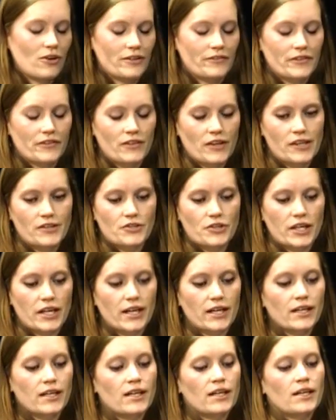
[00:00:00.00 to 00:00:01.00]
in this
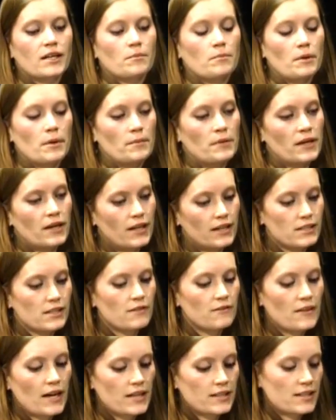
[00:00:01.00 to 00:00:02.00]
country, but because
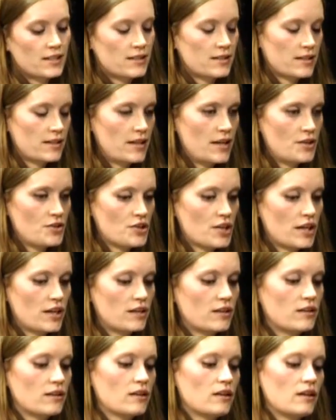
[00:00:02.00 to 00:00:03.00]
of that
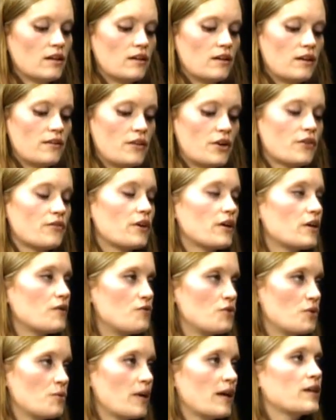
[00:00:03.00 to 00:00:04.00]
designation, there are very
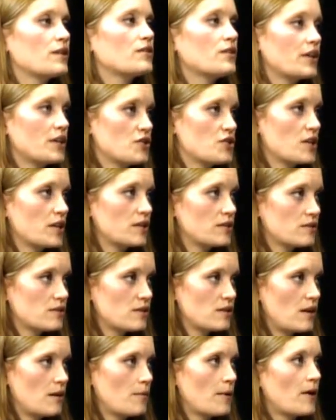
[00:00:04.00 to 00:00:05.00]
few regulations
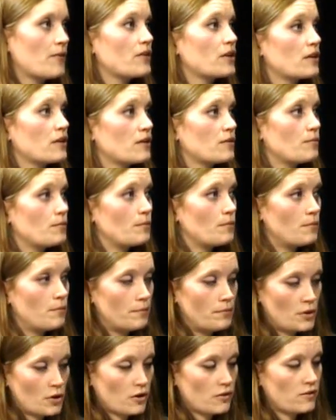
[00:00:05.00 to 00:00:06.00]
about the
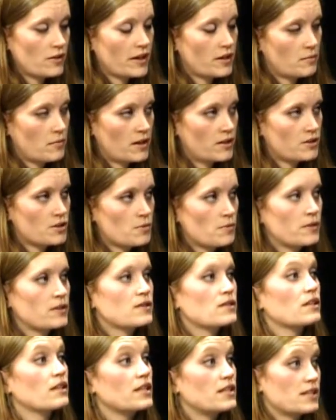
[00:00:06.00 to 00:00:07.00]
Bureau of Land
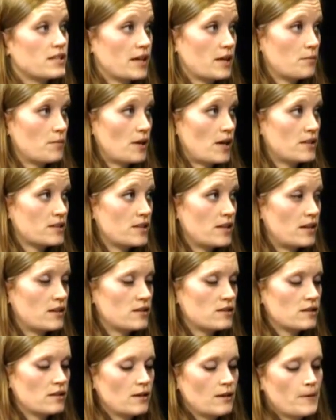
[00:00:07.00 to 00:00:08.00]
Management's leasing
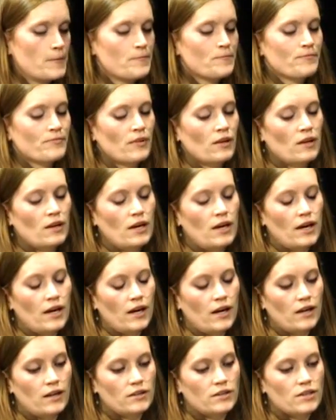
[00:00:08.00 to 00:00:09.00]
process.
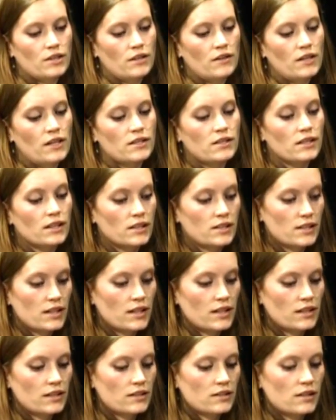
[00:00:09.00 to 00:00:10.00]
And these
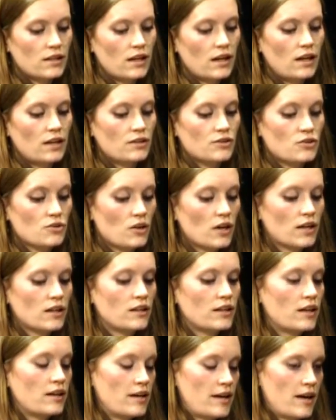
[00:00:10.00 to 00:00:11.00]
leases,
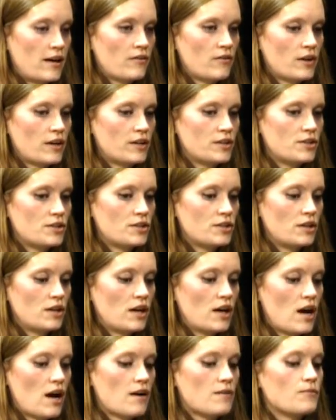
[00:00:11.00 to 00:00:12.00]
historically on average,
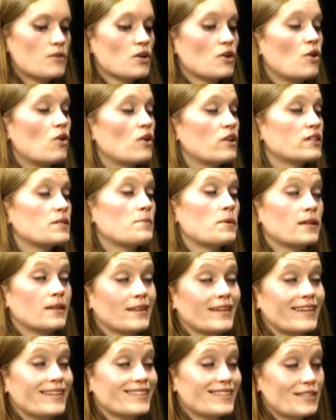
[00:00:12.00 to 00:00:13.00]
um, the coal has been
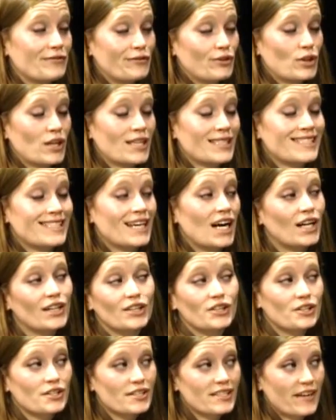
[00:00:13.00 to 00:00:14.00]
leased for
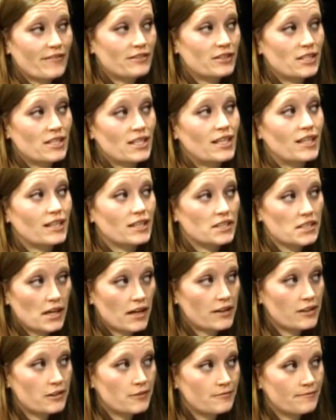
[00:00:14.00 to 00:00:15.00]
$1.17 a
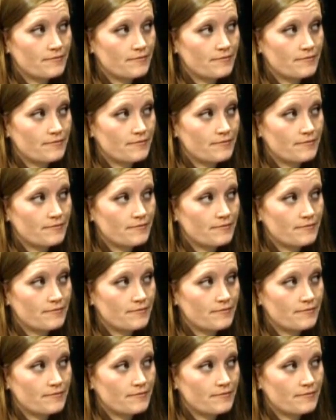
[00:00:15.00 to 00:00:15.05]
ton.